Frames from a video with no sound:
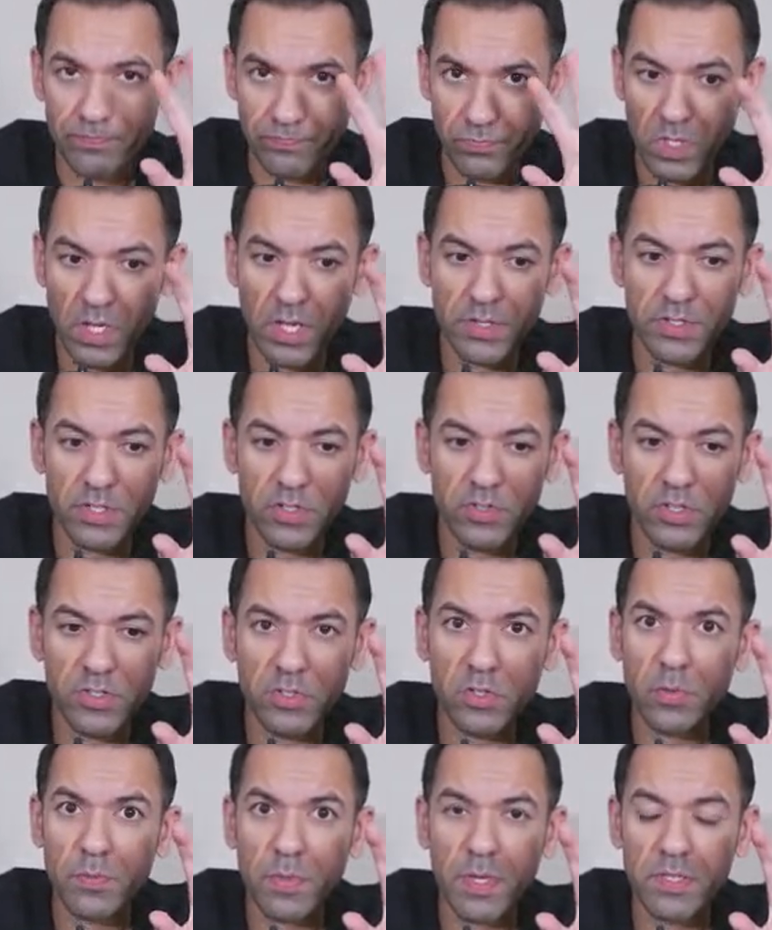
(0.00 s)
That's a
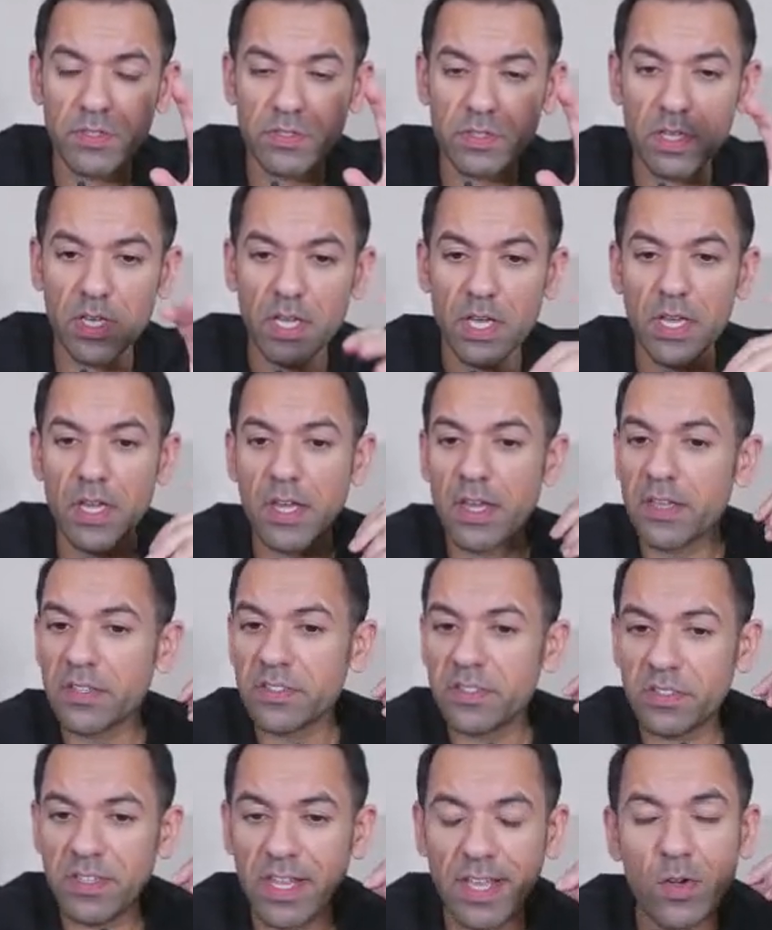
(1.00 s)
critical piece.
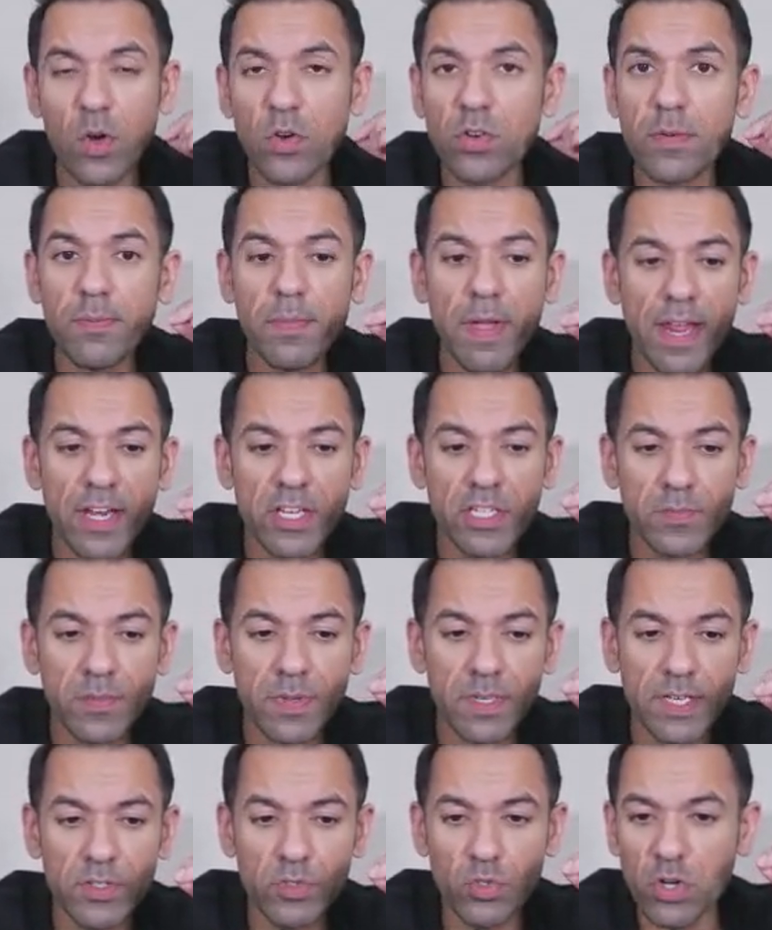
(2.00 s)
Stakeholder
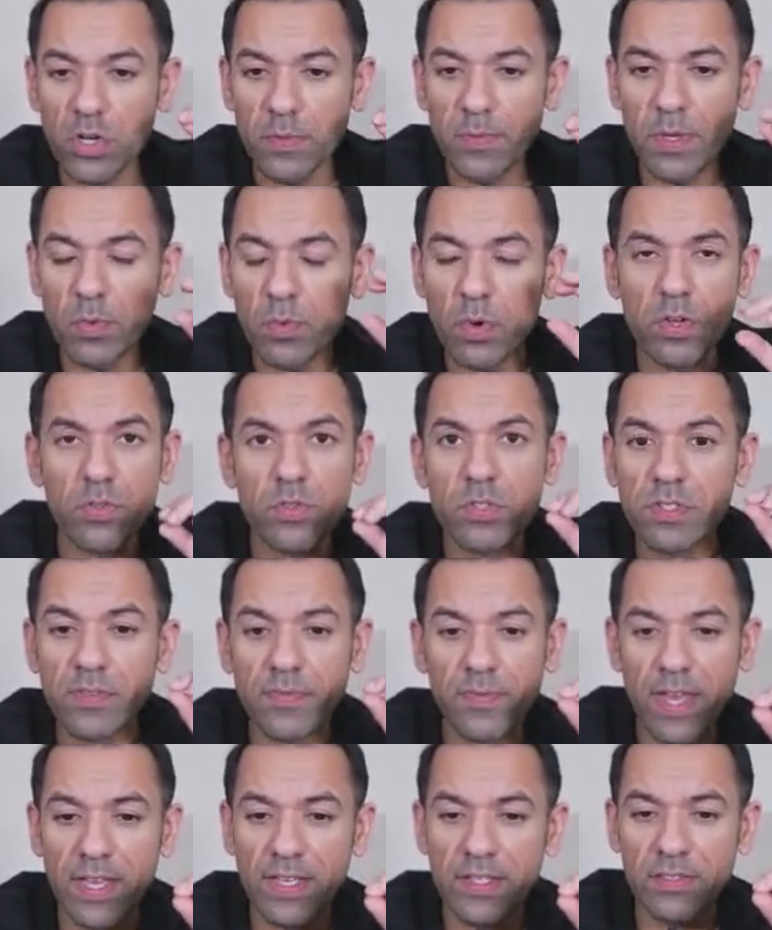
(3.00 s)
management is going to be one of those
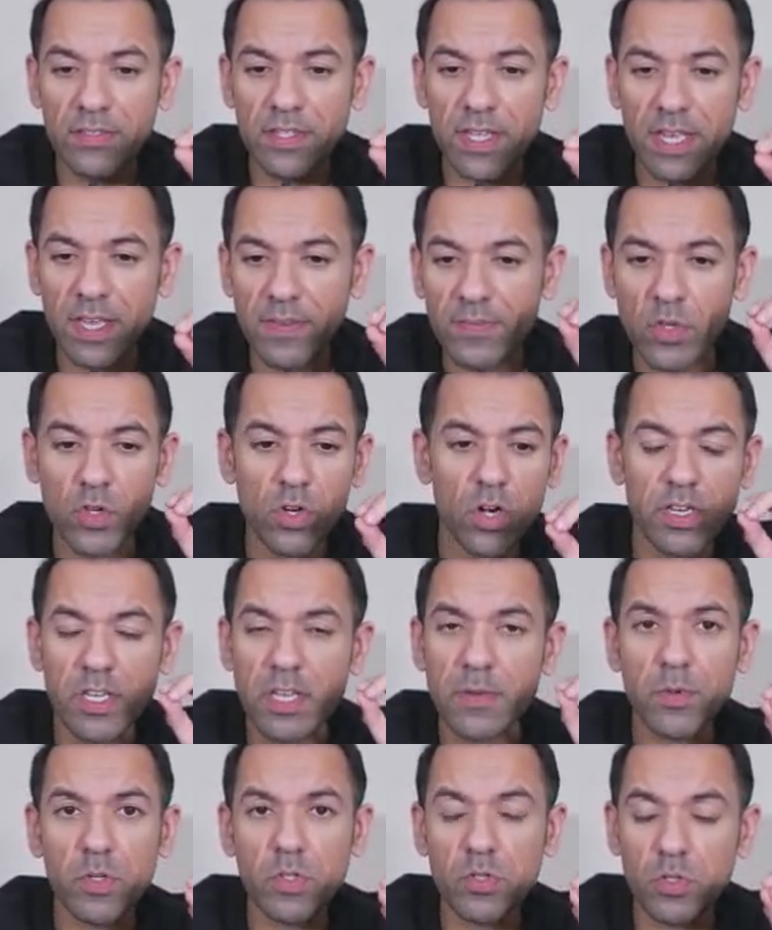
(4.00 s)
things that if you're
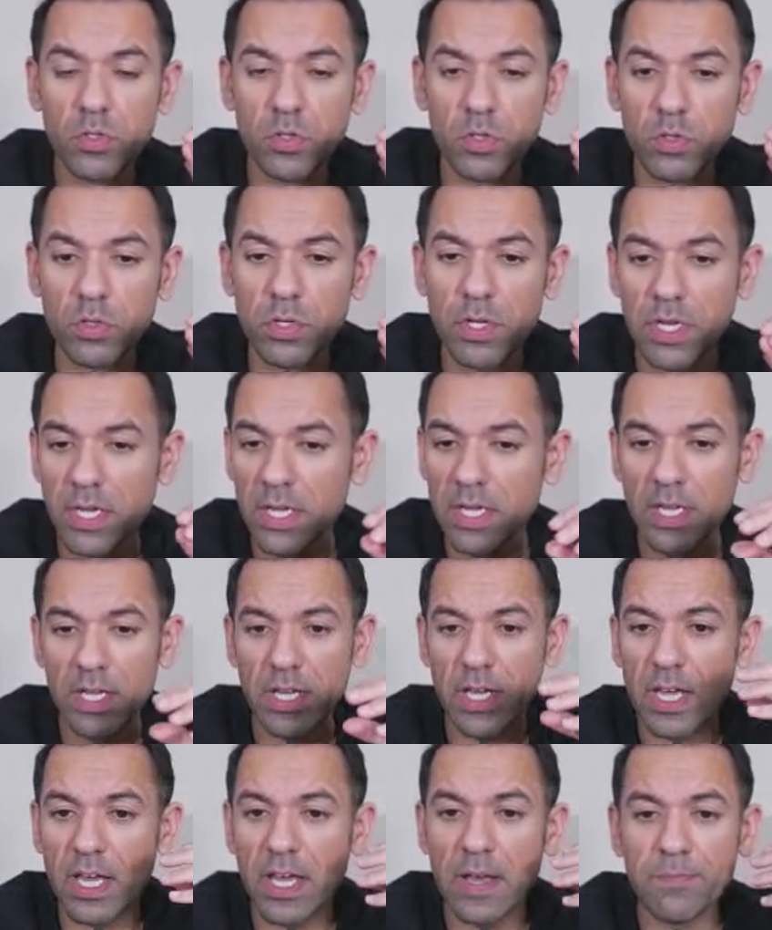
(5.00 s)
unable to do,
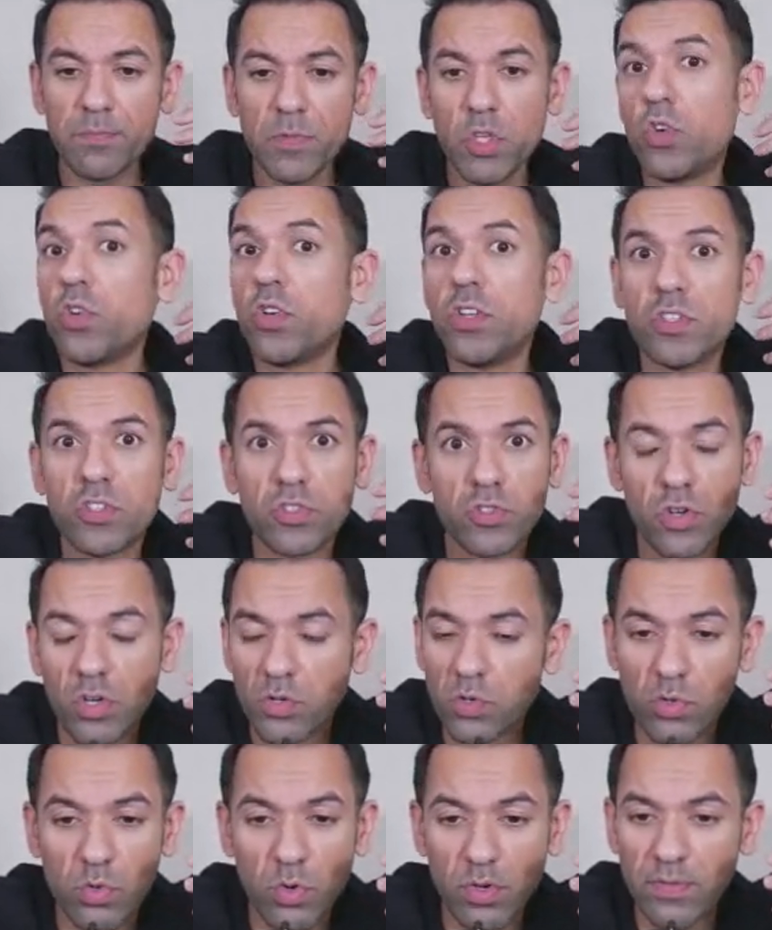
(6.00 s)
you're going to
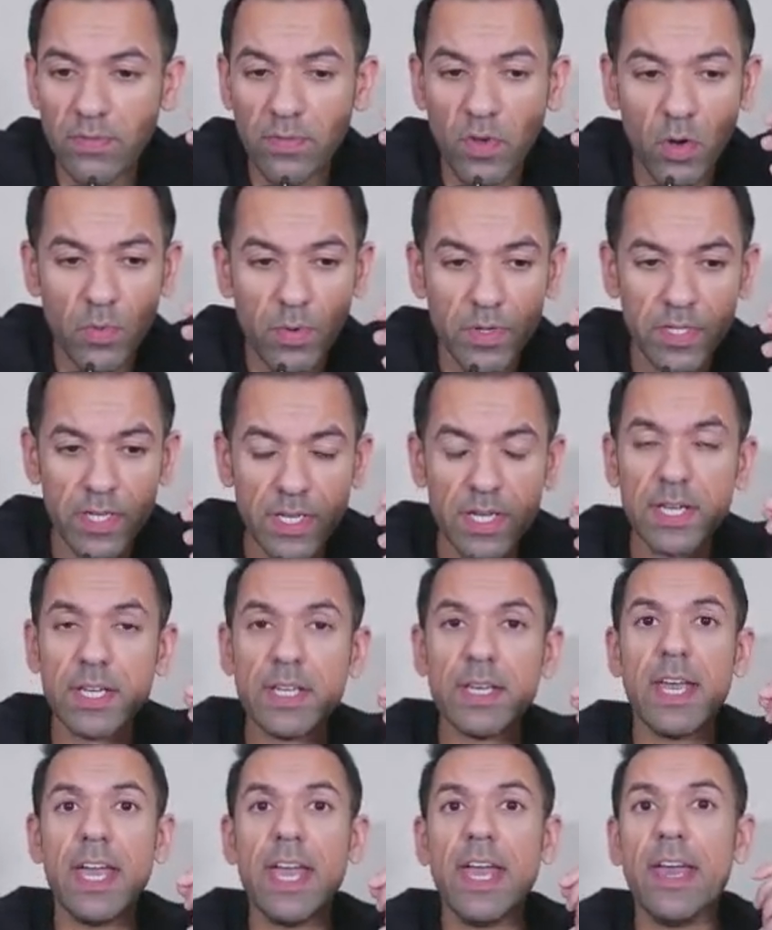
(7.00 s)
struggle going forward.
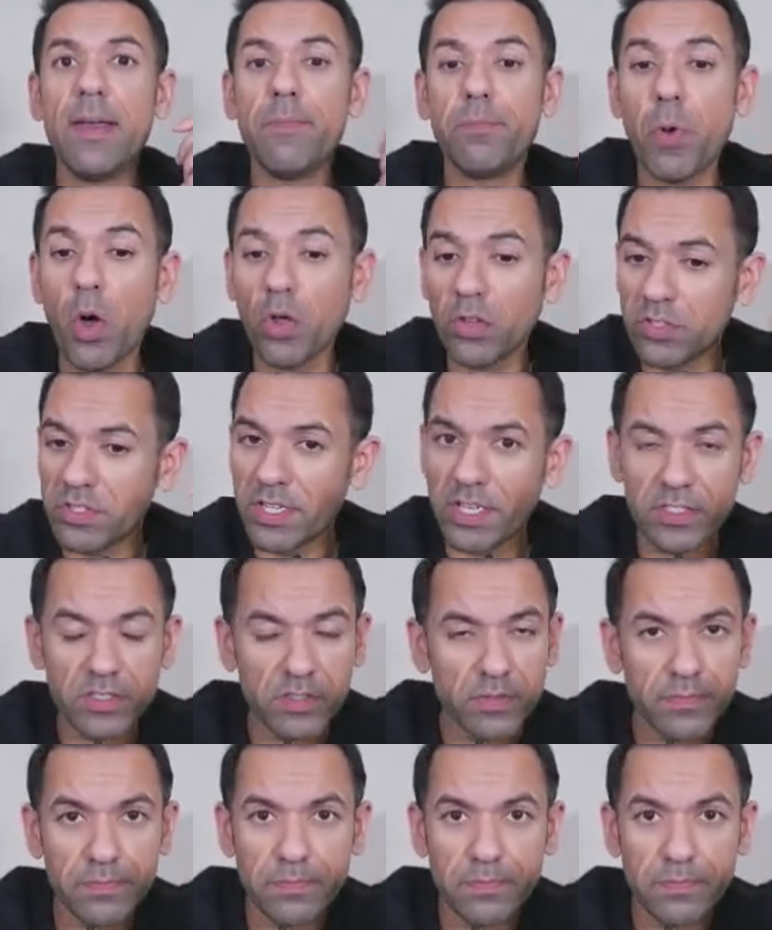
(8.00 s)
Politics.